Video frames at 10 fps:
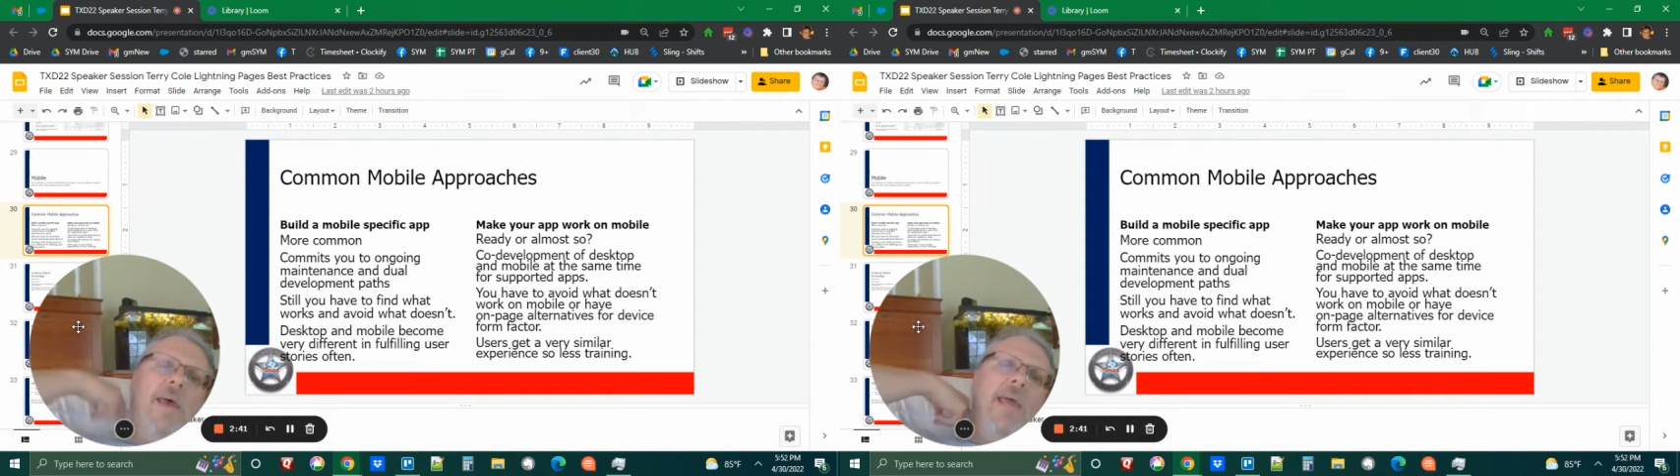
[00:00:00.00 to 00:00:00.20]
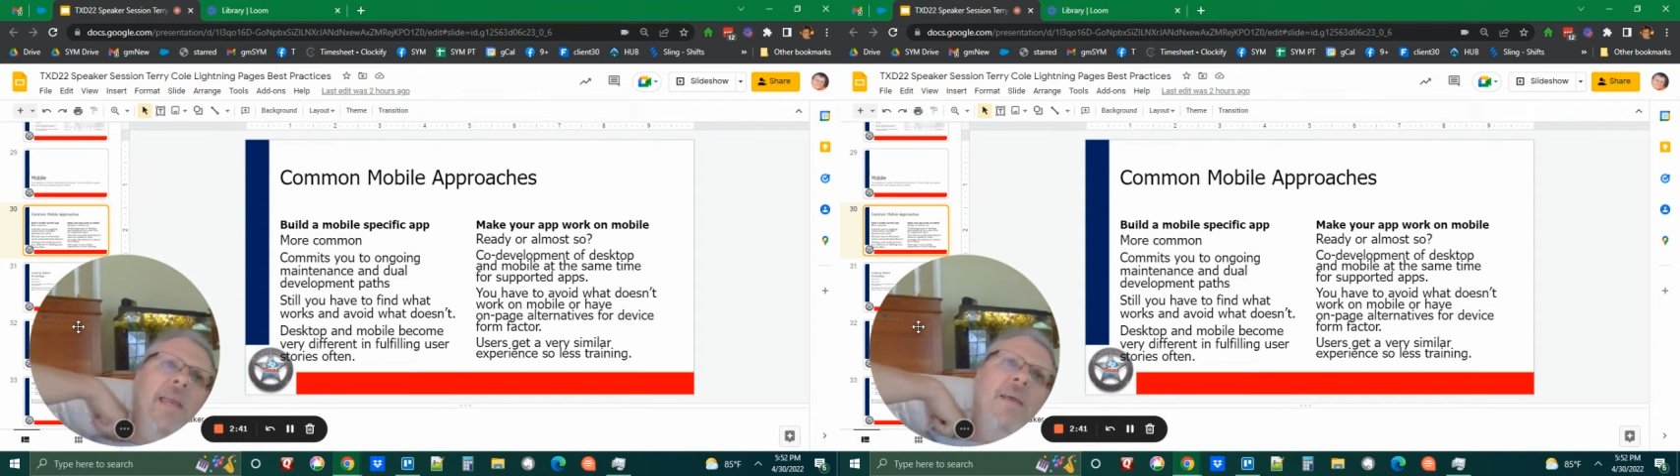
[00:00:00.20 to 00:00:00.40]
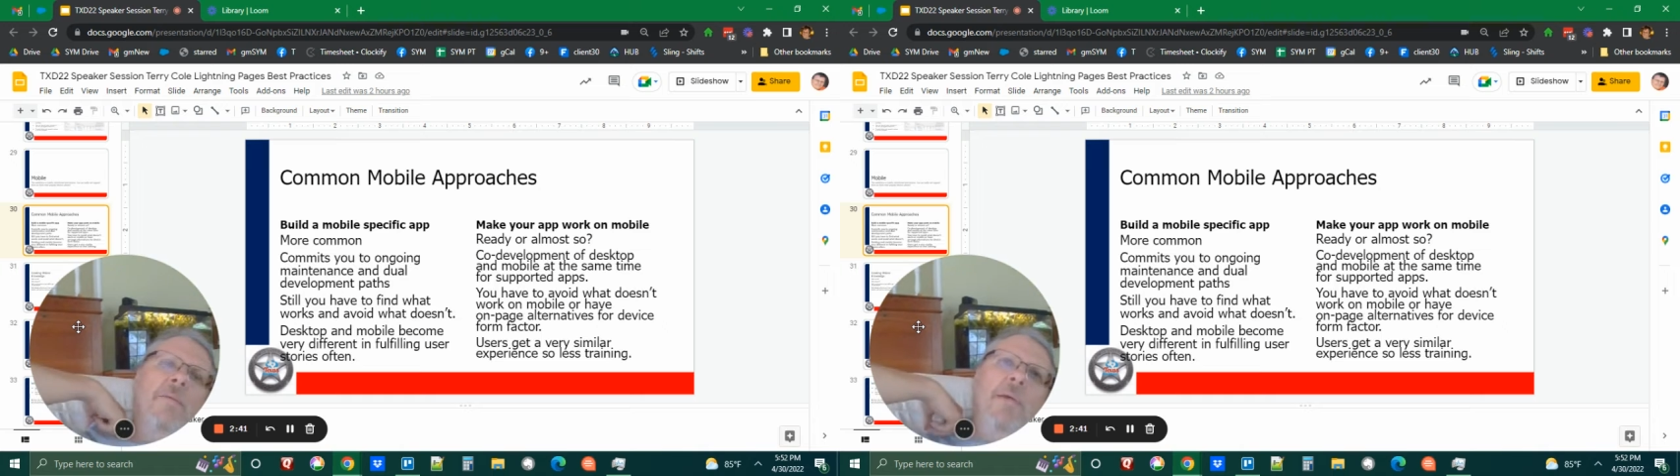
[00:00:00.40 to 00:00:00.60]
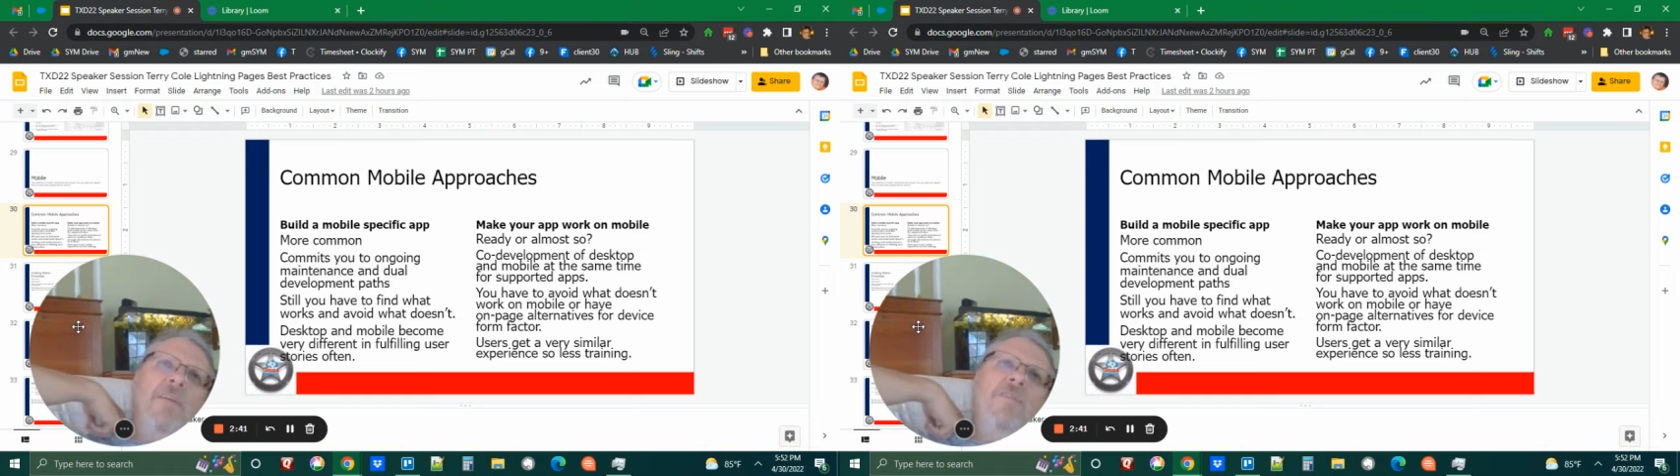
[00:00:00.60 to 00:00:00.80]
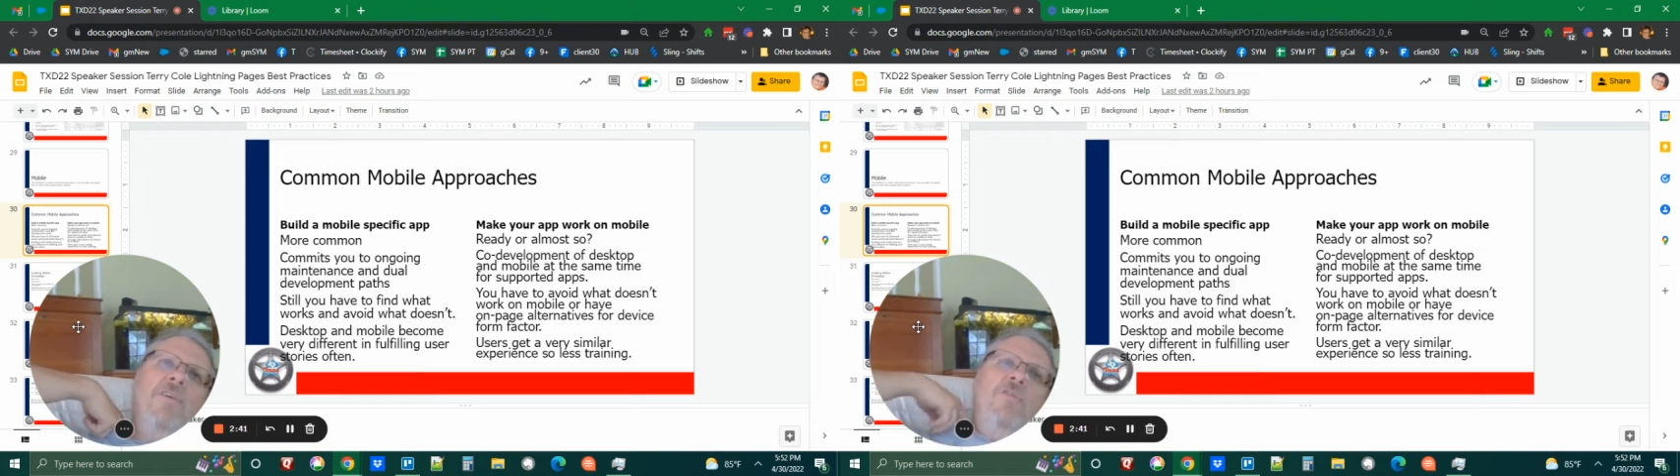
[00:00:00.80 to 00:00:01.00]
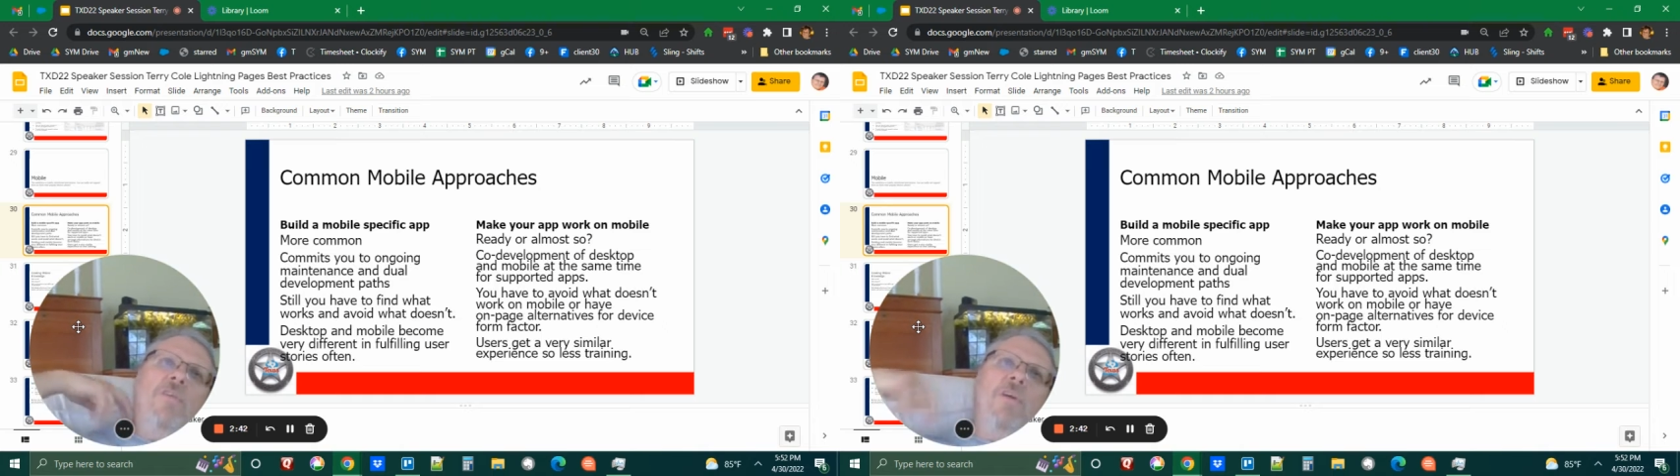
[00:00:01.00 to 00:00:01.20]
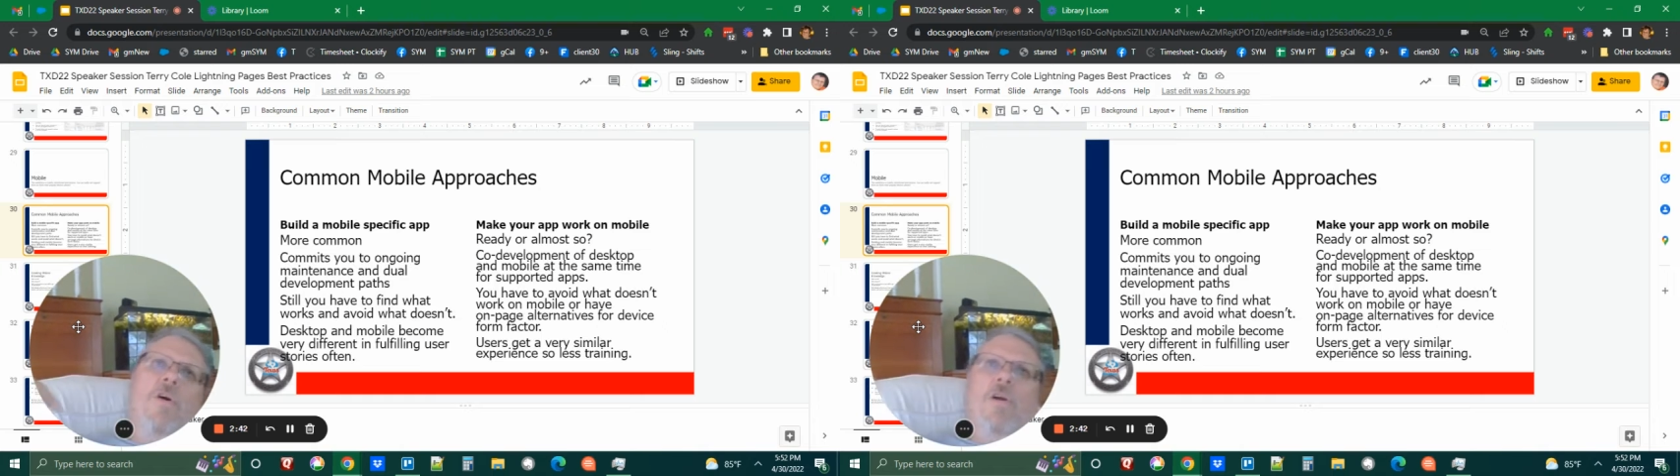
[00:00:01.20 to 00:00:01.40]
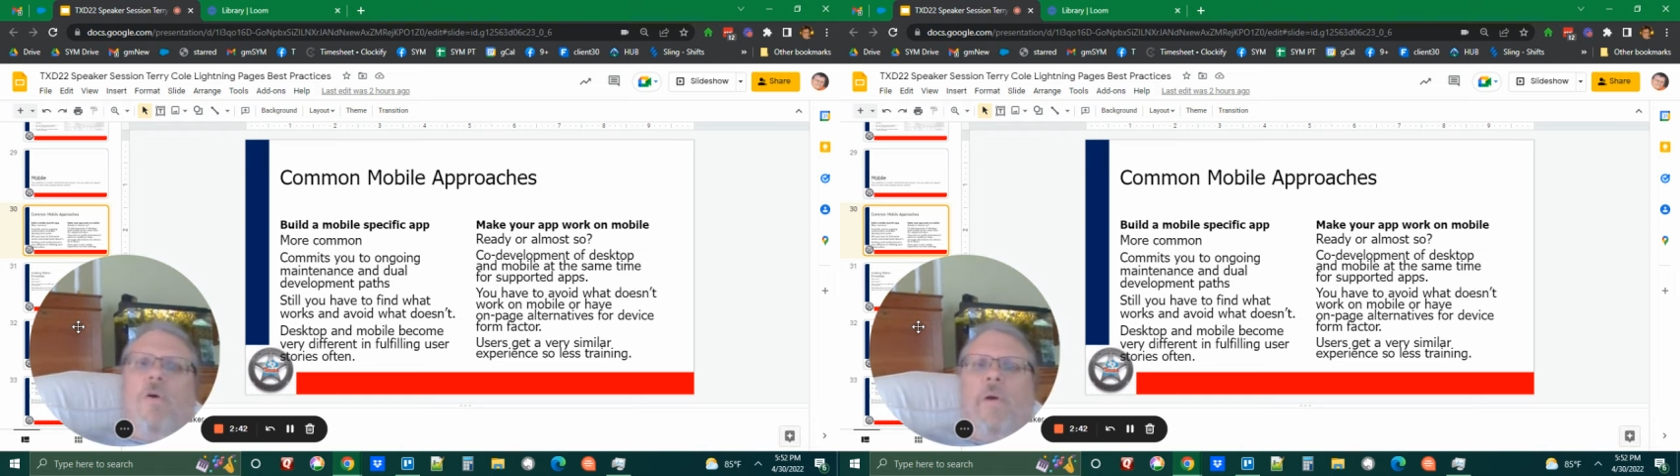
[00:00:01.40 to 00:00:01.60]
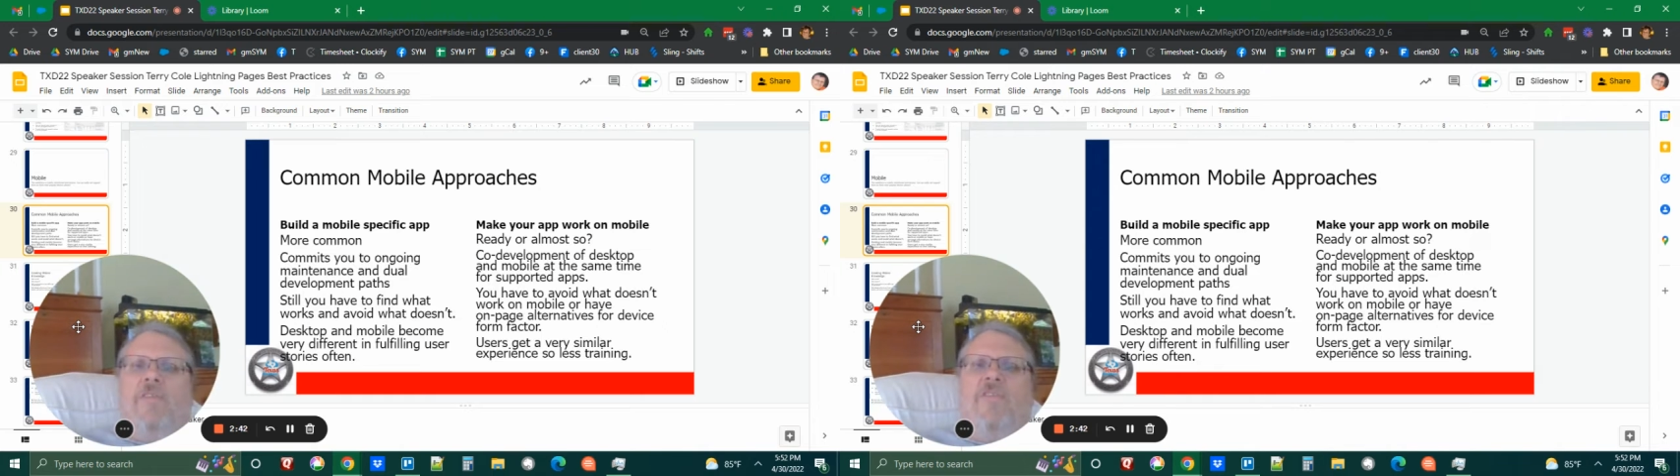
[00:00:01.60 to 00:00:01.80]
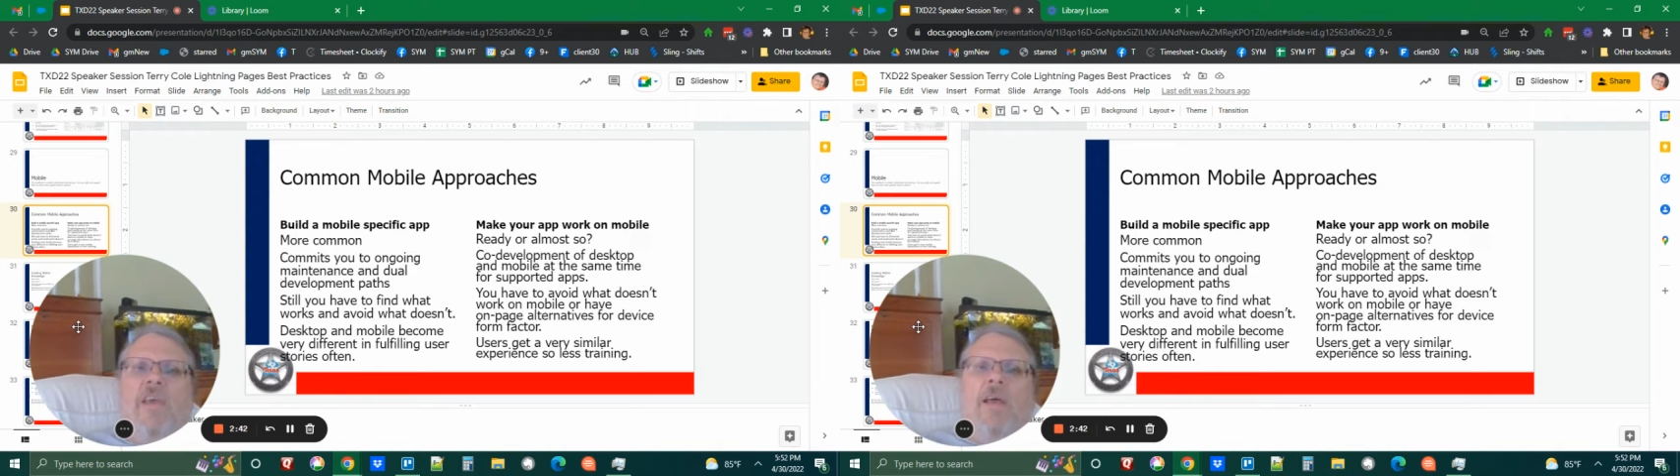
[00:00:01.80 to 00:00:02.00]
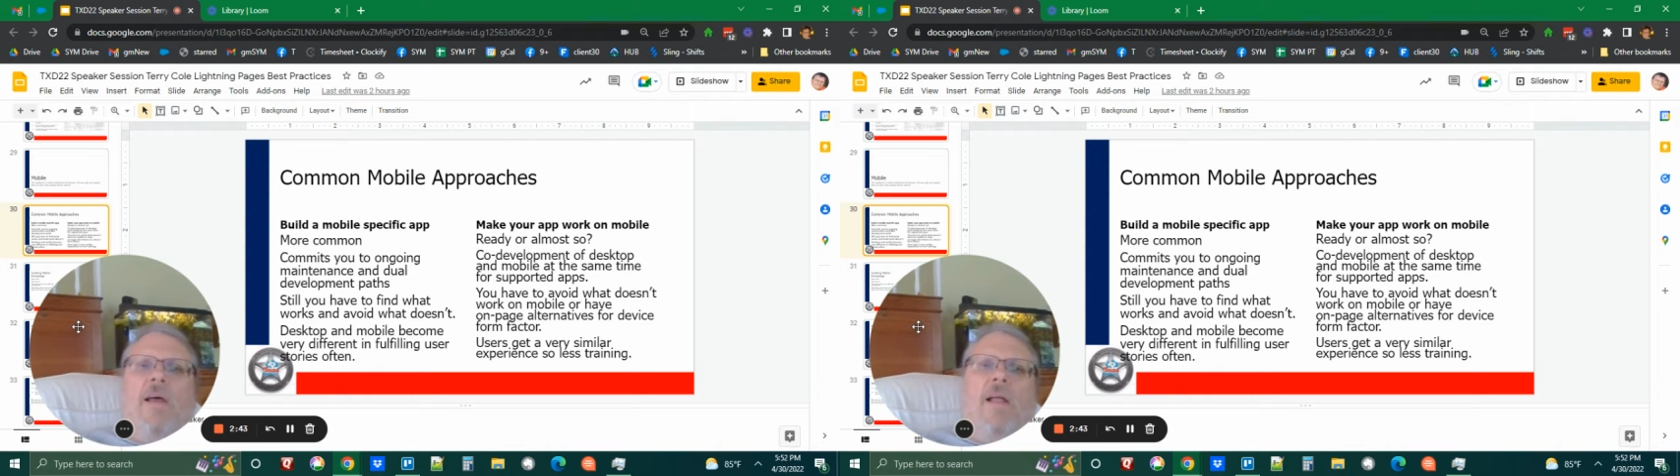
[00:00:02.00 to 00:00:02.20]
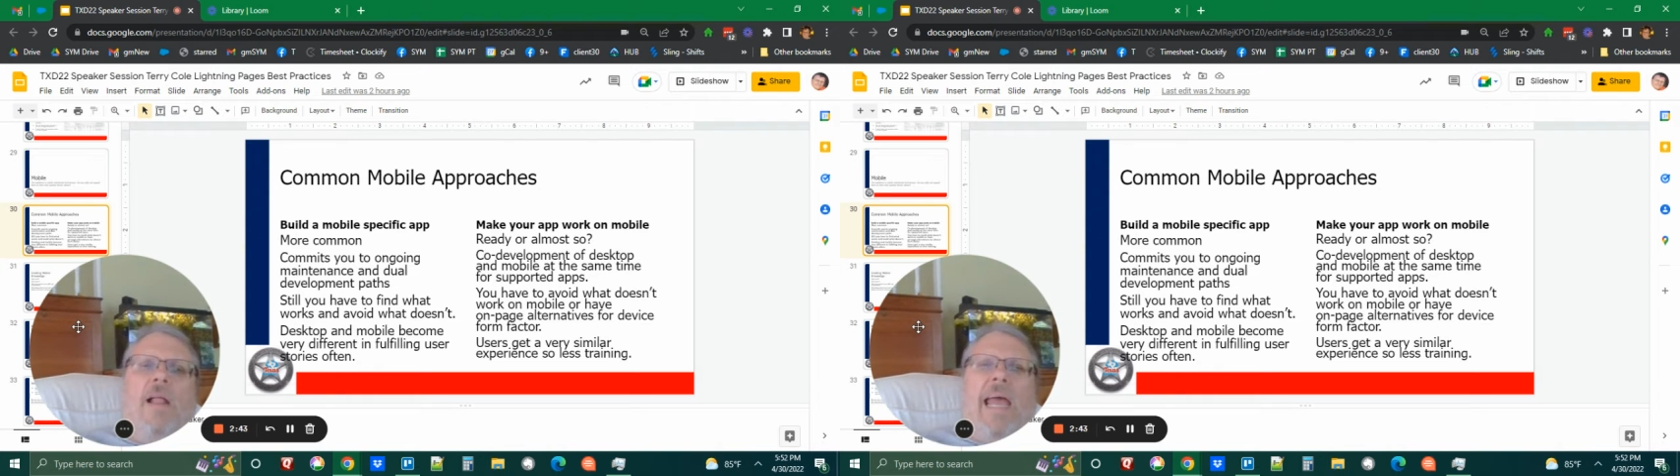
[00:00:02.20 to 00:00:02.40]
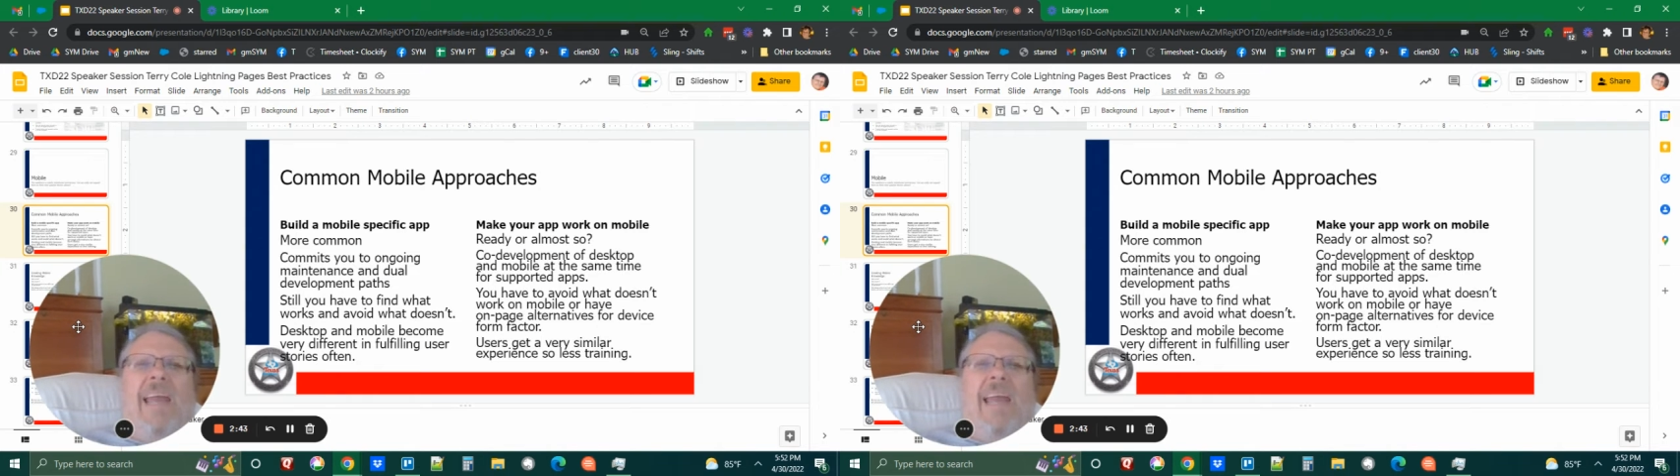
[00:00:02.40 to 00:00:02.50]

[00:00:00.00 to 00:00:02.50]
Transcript: it commits you to the ongoing skill,